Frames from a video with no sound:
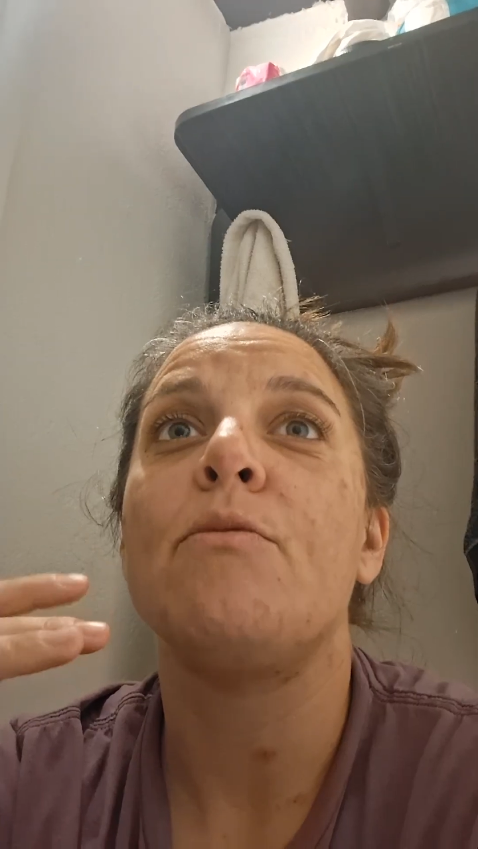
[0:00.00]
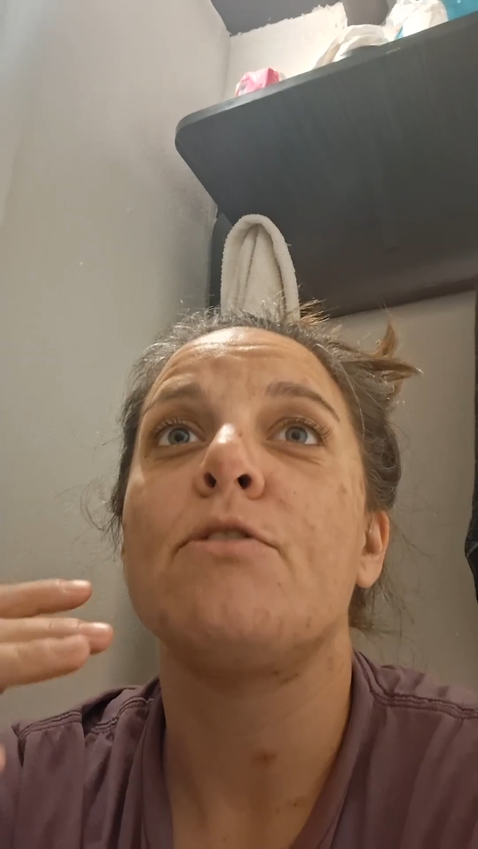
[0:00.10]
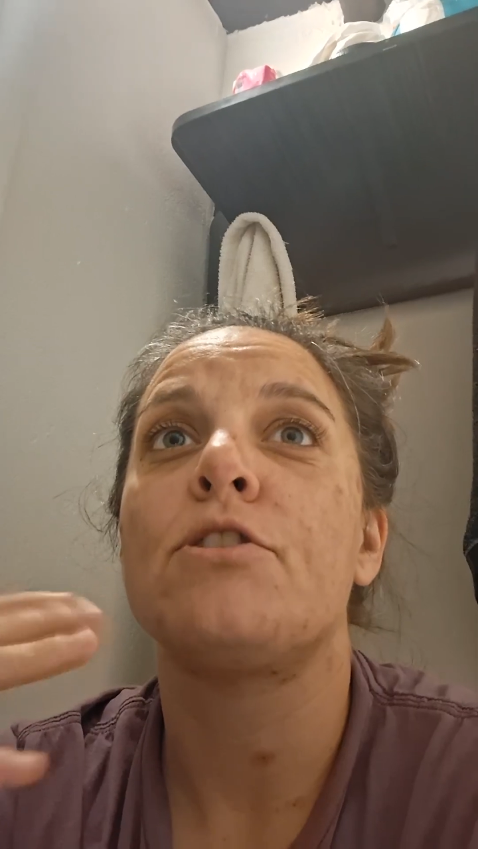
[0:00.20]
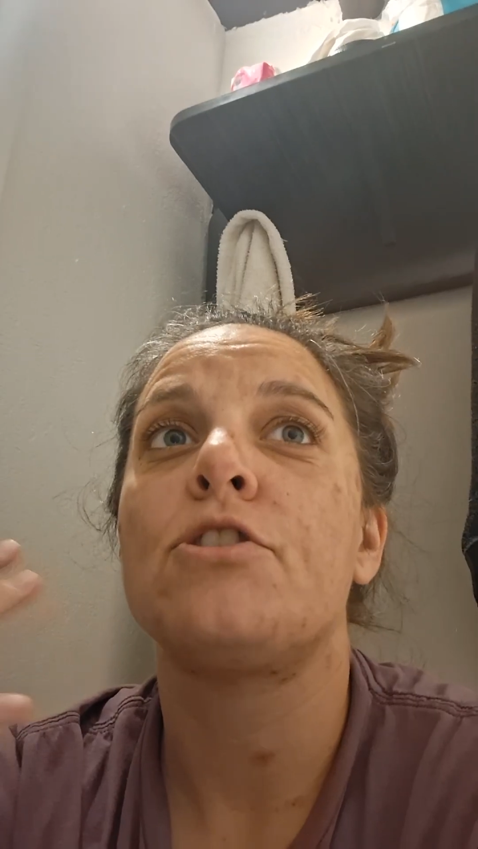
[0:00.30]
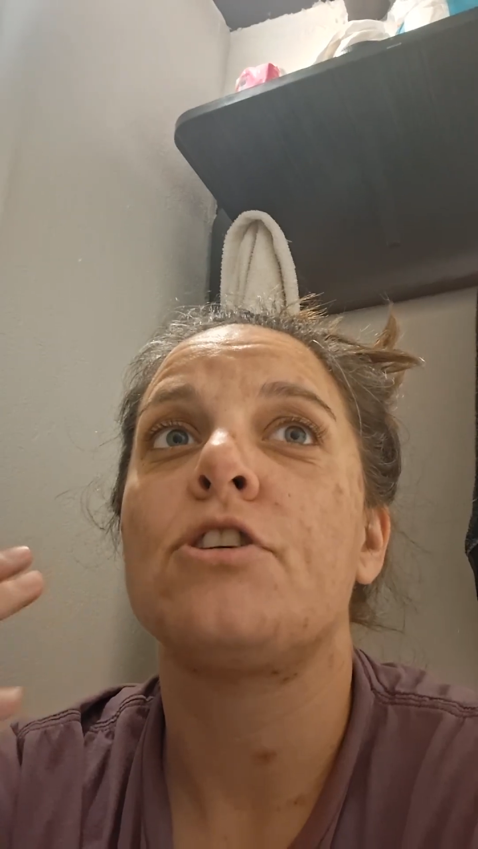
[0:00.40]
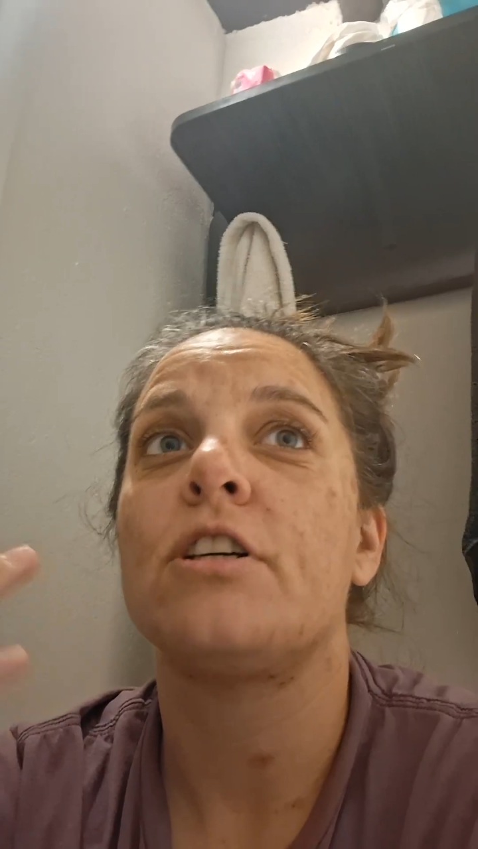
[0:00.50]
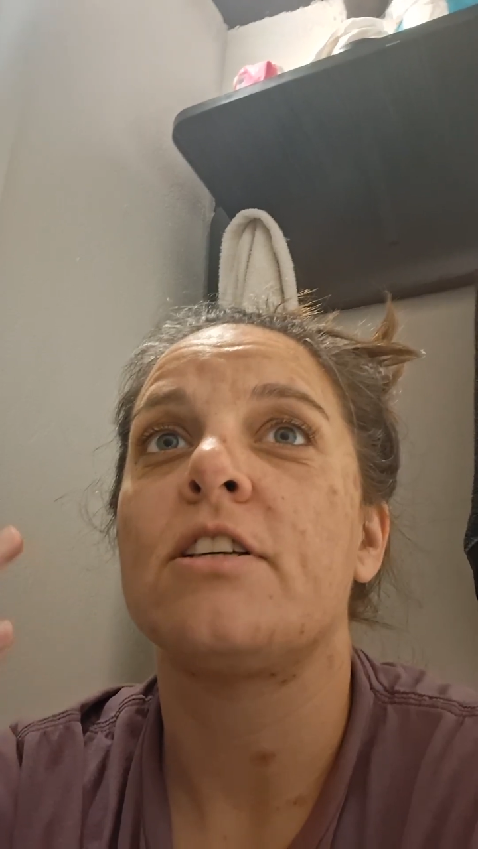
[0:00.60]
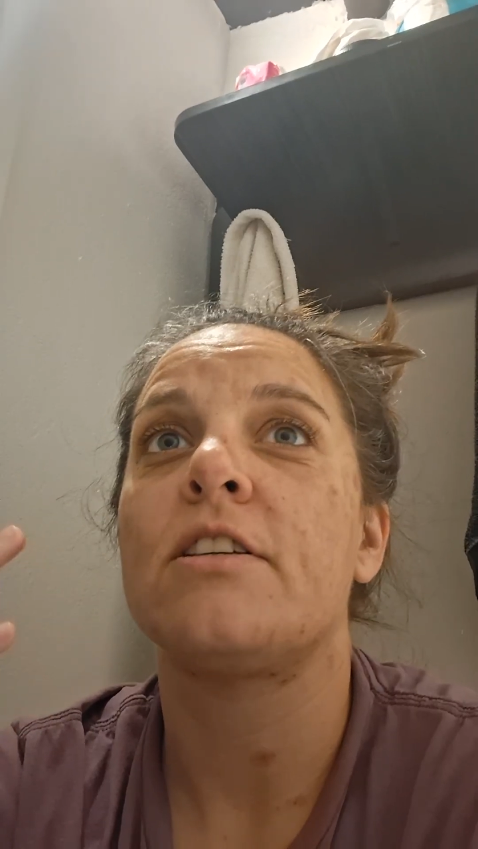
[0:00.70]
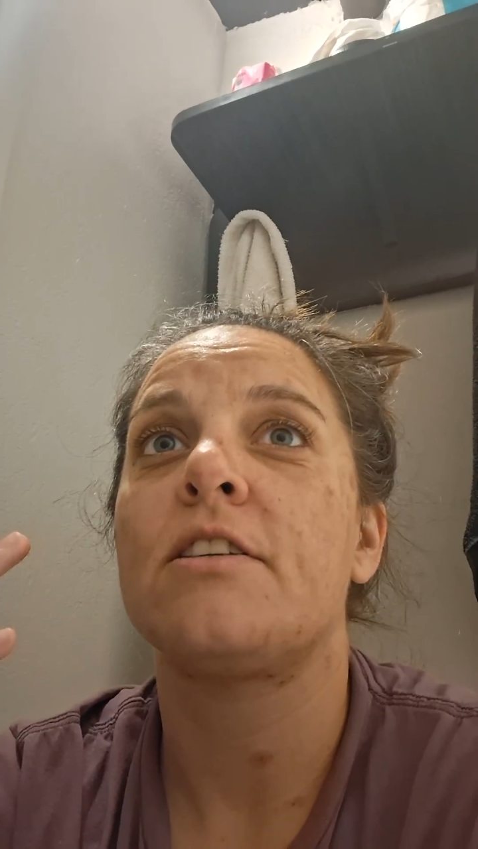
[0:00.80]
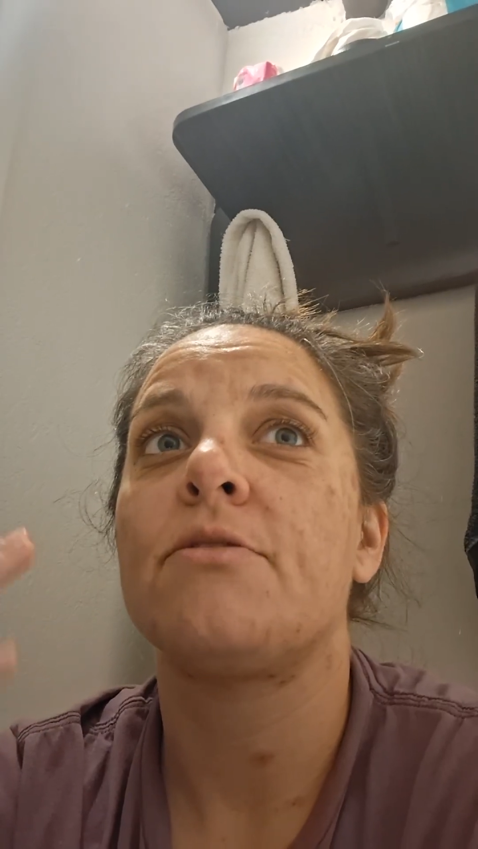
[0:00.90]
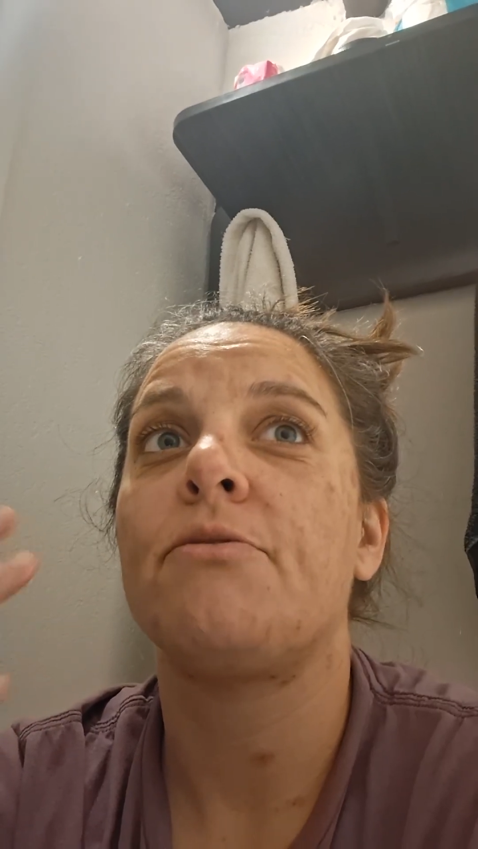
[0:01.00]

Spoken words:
was just